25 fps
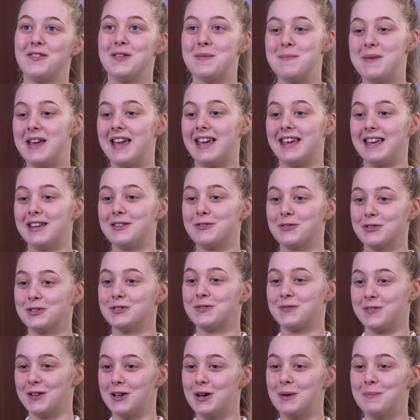for me, it
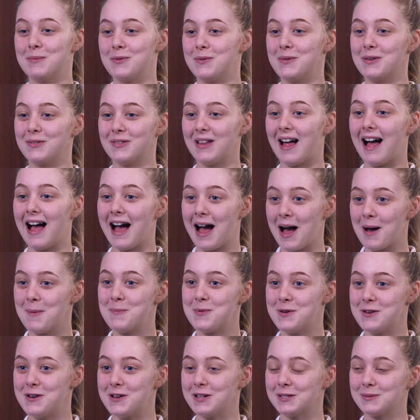does fill me with like
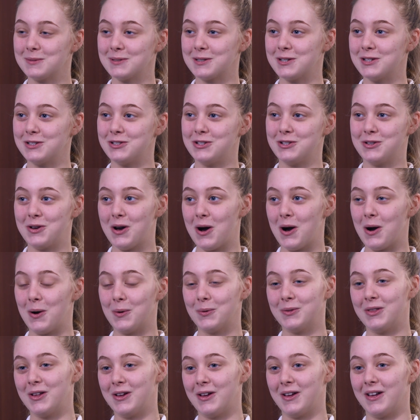happiness because you
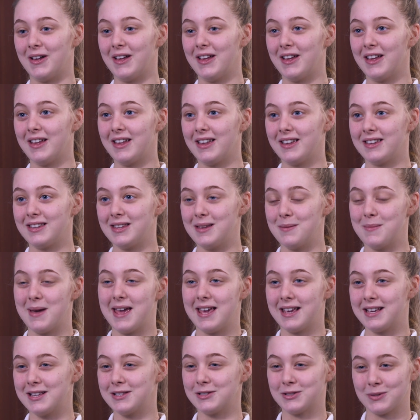know that you're
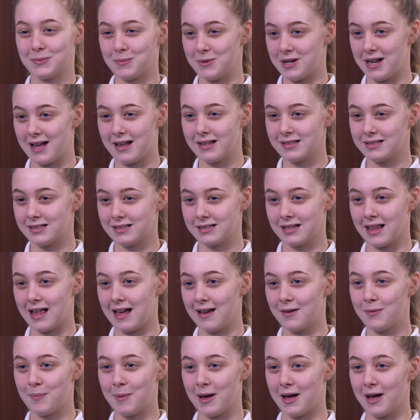making someone else's life